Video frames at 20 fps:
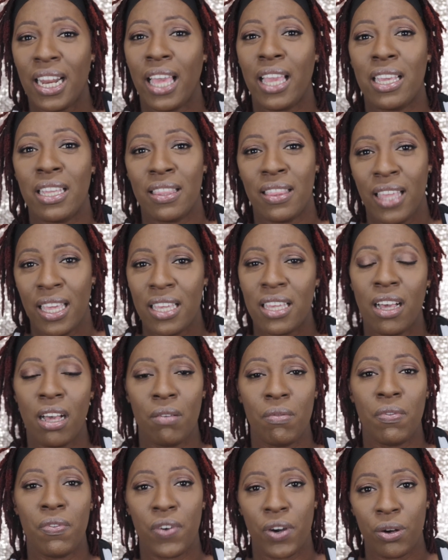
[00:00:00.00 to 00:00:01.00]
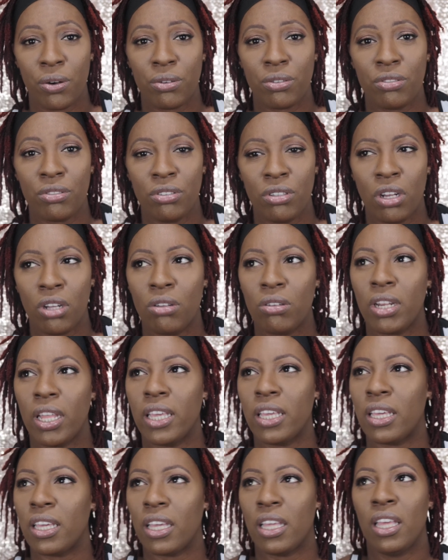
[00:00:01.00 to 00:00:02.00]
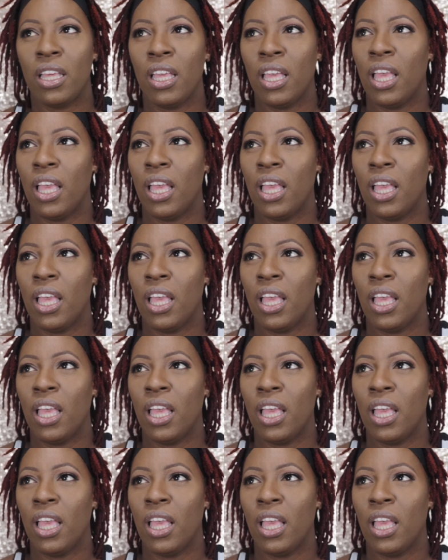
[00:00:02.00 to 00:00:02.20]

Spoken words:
like, they come first, you know, like,